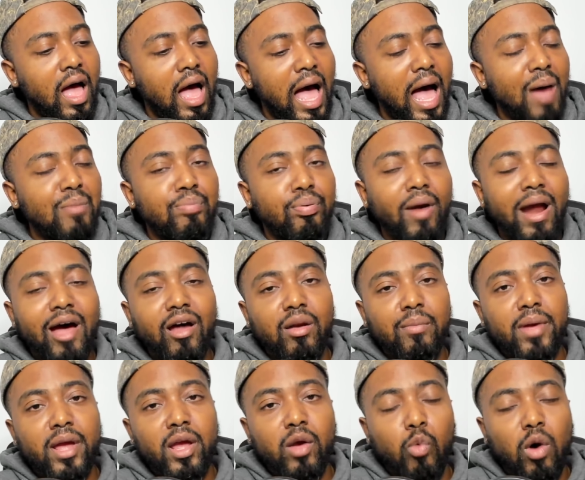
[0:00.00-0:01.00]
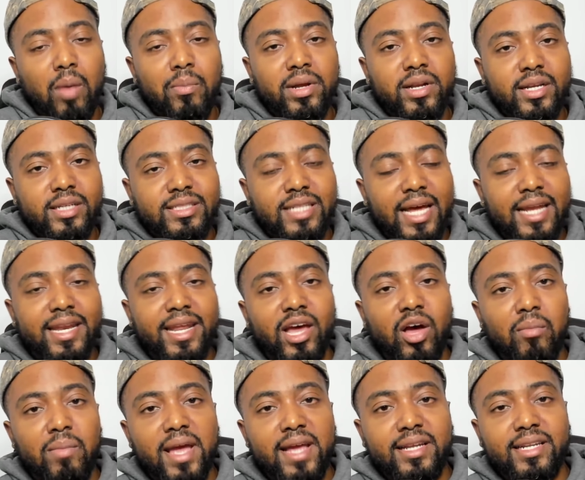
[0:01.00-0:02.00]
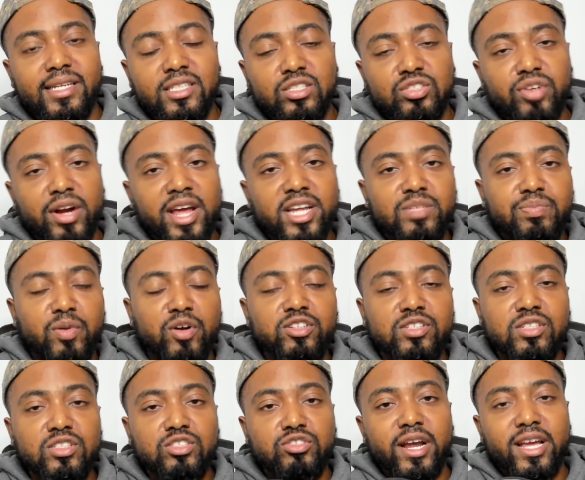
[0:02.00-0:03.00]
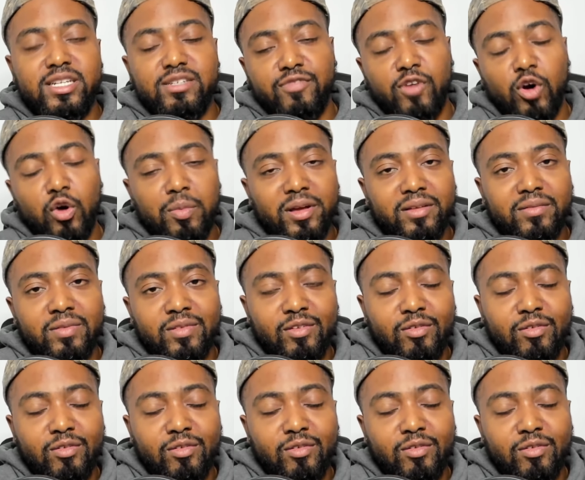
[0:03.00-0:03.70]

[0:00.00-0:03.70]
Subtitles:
I'm proud to be a woman. Does that now make this trans person transphobic?